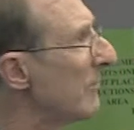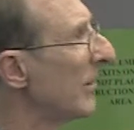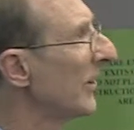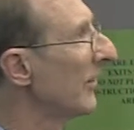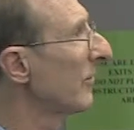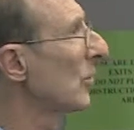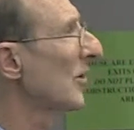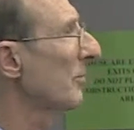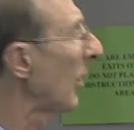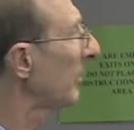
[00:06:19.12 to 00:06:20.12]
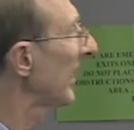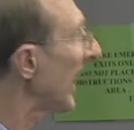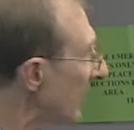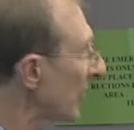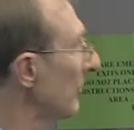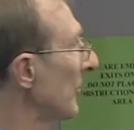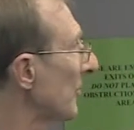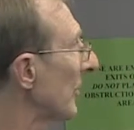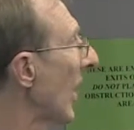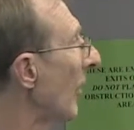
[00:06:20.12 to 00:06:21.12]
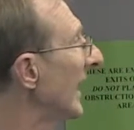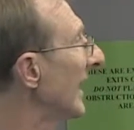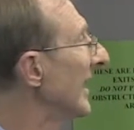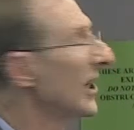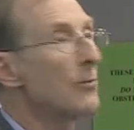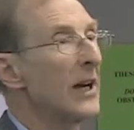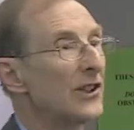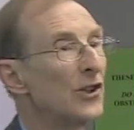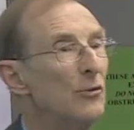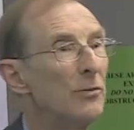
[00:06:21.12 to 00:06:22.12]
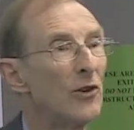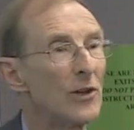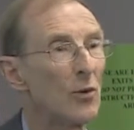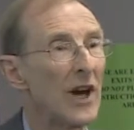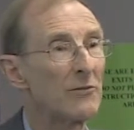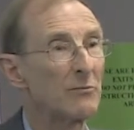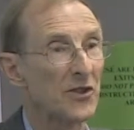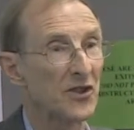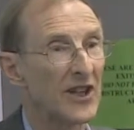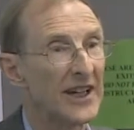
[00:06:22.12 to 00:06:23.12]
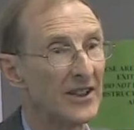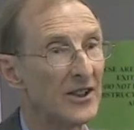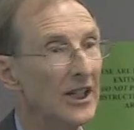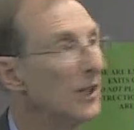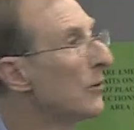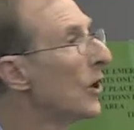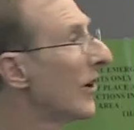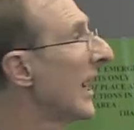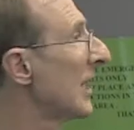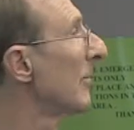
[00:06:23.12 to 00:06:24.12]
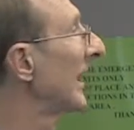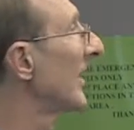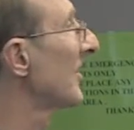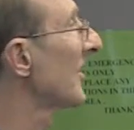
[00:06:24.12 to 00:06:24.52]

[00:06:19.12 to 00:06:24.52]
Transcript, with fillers: remember that, of course, population was growing at about 2.1% per annum. I